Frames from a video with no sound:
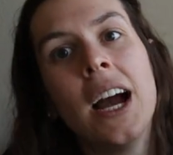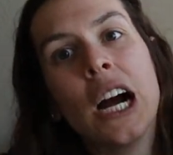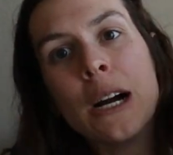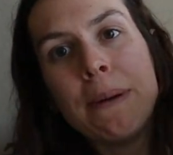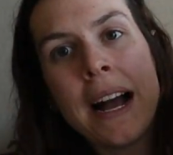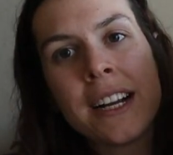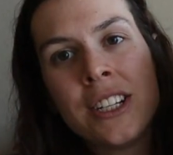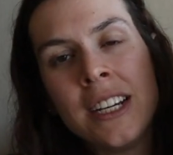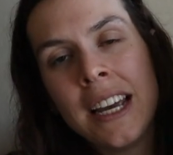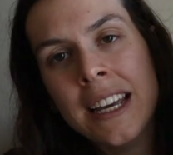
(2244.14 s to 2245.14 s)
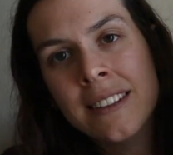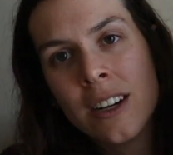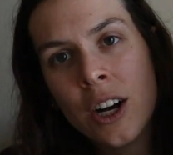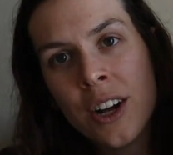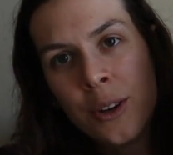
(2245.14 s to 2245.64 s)
her packaging is
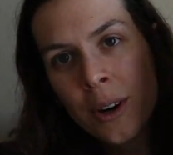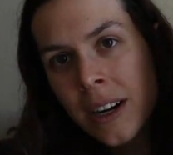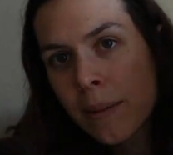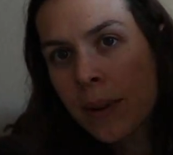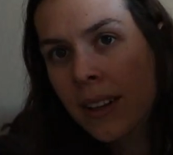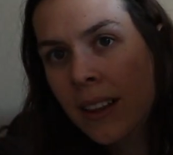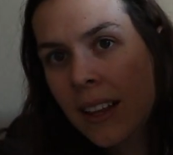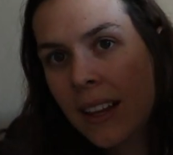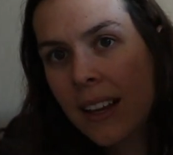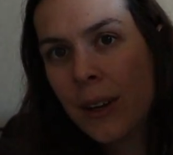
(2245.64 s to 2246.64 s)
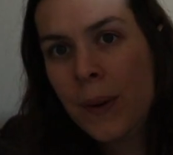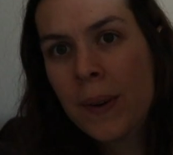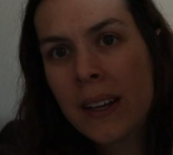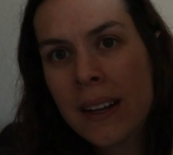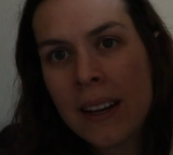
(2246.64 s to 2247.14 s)
adorable.
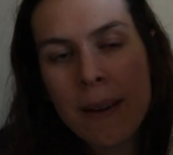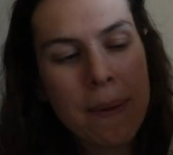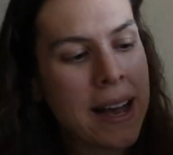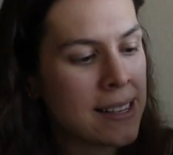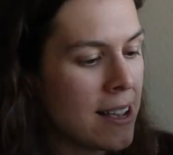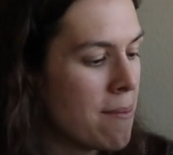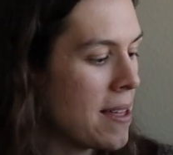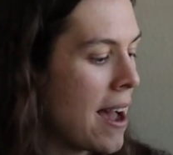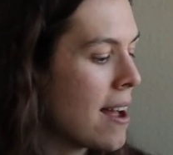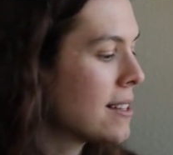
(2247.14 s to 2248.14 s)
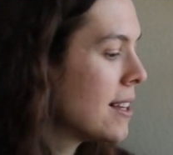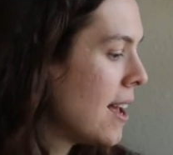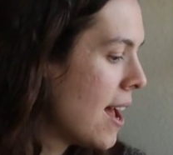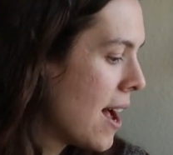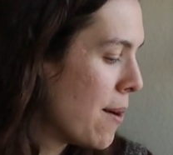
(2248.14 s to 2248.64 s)
Who can pass up that?
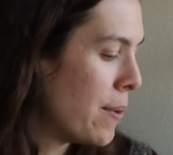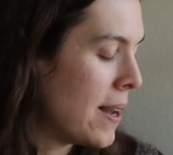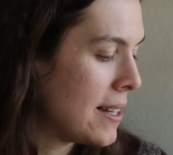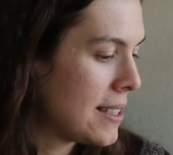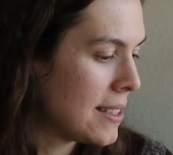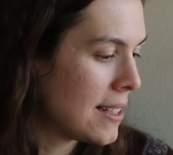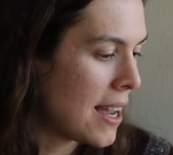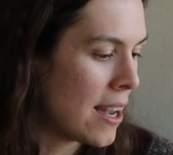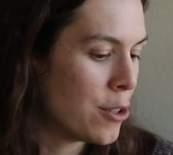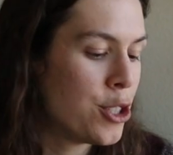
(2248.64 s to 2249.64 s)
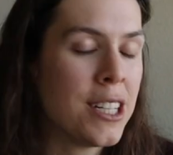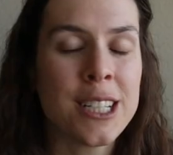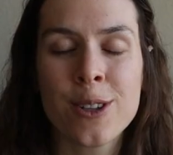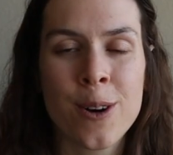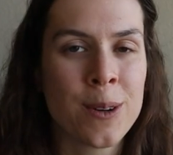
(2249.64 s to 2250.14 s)
But uh, she
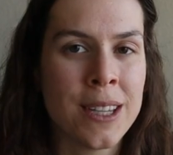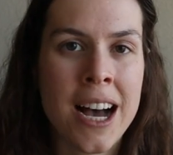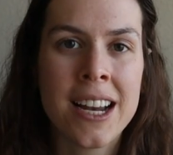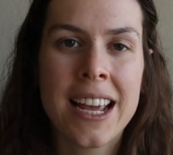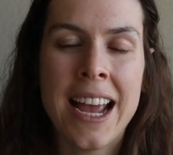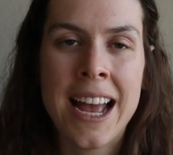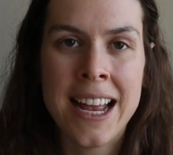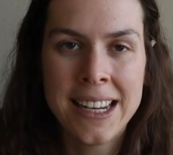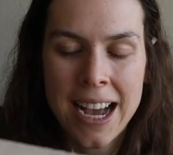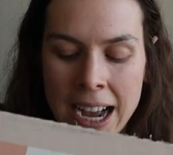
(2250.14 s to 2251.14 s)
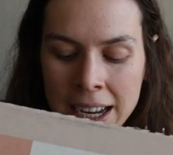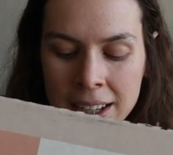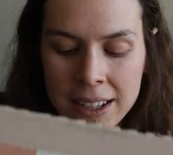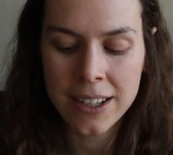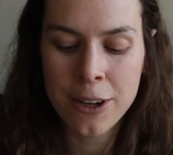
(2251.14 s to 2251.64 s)
has grown a lot and
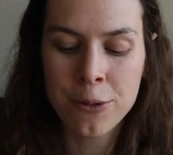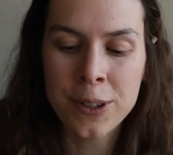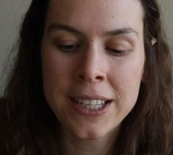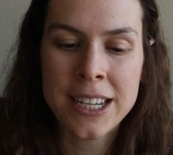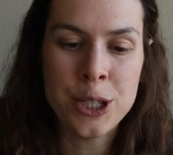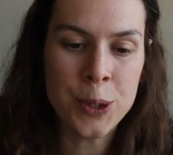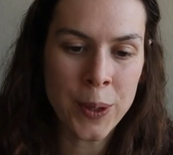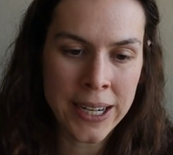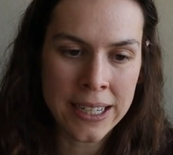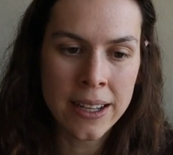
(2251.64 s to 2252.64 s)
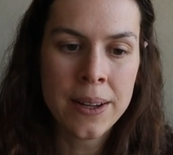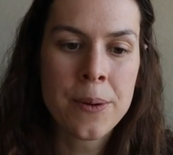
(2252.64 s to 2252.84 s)
I have really enjoyed